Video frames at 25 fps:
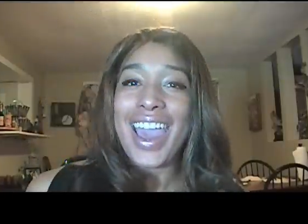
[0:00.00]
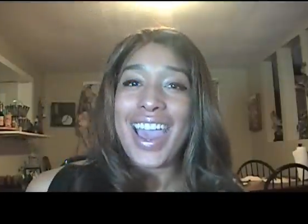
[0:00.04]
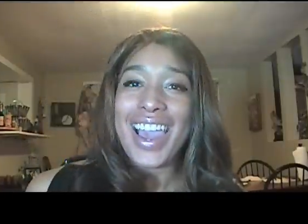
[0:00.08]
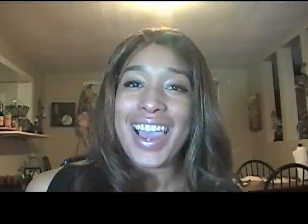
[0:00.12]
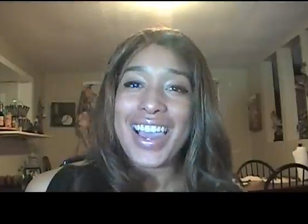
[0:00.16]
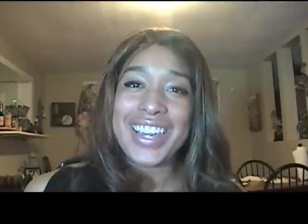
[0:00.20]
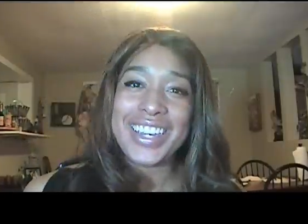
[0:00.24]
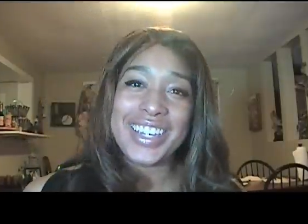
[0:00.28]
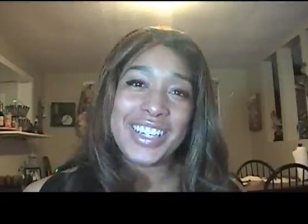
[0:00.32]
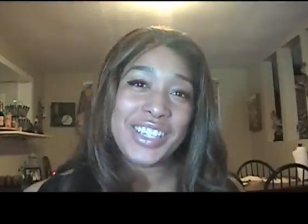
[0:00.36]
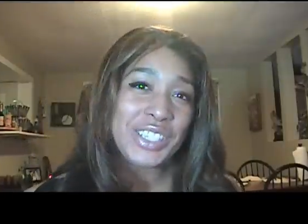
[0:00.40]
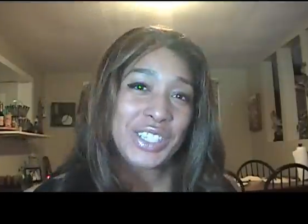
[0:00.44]

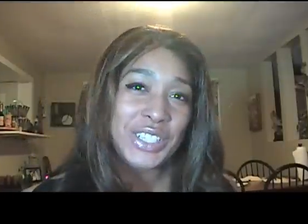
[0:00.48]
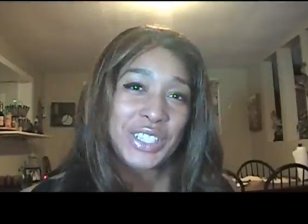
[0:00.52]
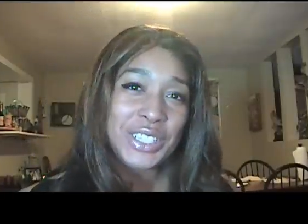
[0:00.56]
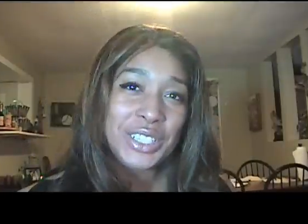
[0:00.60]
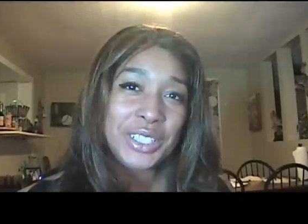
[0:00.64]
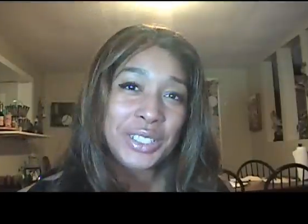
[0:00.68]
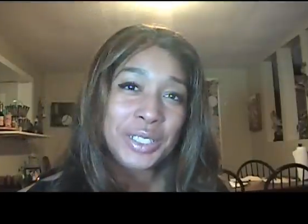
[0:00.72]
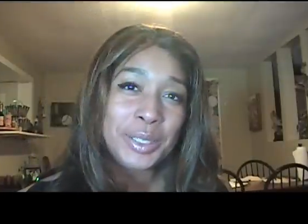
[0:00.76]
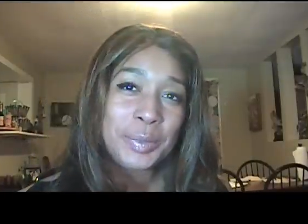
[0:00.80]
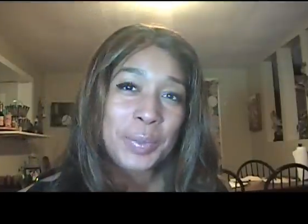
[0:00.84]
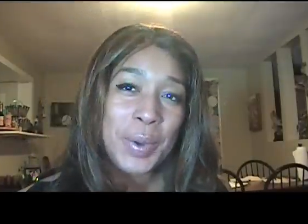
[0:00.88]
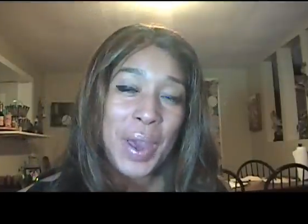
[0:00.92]
Hey
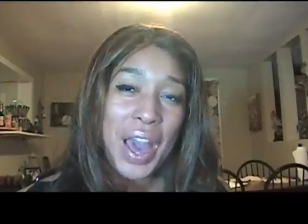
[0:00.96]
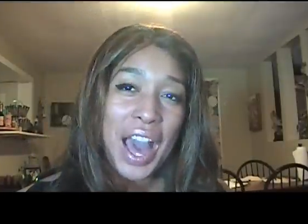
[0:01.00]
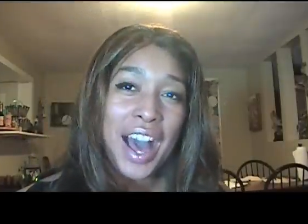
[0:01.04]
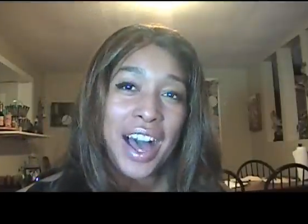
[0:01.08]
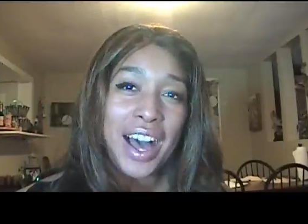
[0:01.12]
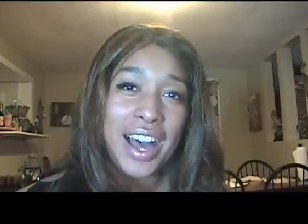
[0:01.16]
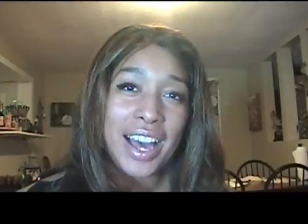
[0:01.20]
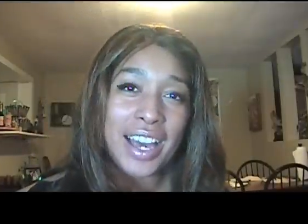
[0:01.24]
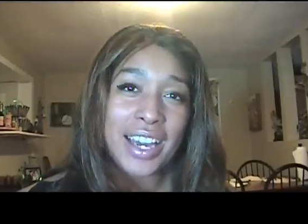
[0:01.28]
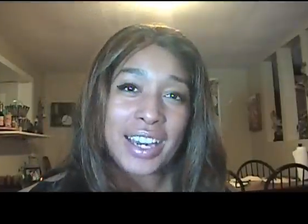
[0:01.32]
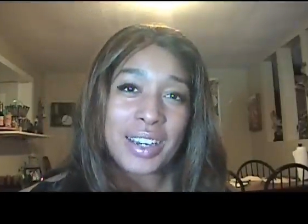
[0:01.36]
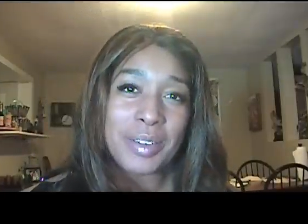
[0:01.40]
YouTube,
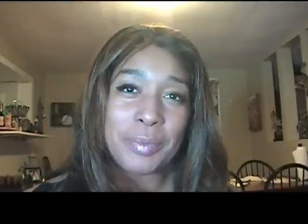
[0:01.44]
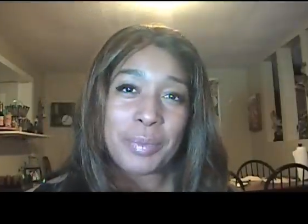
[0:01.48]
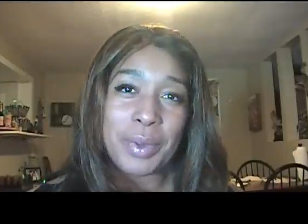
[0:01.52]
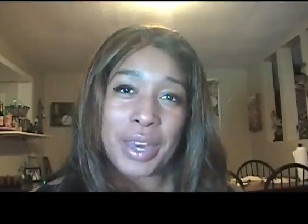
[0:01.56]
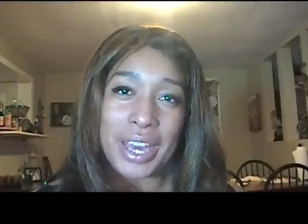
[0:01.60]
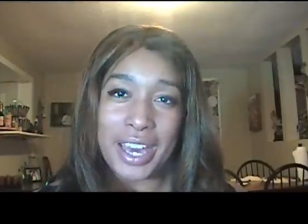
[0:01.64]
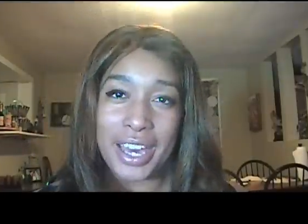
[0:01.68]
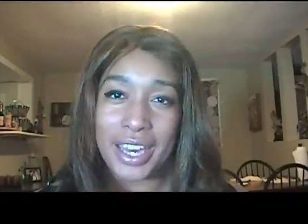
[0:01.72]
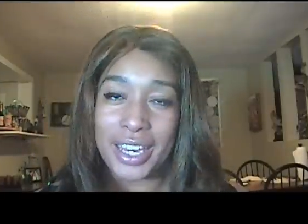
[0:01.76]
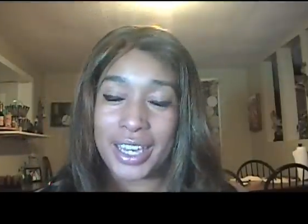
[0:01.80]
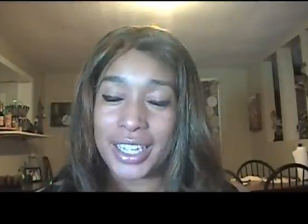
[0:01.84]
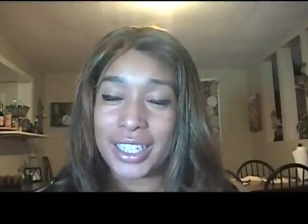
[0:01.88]
I'm
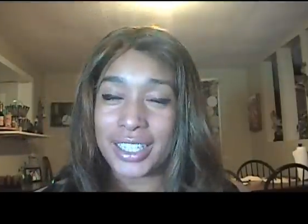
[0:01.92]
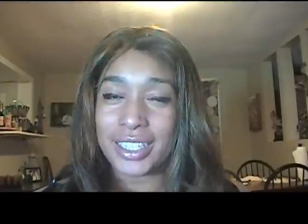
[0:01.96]
back.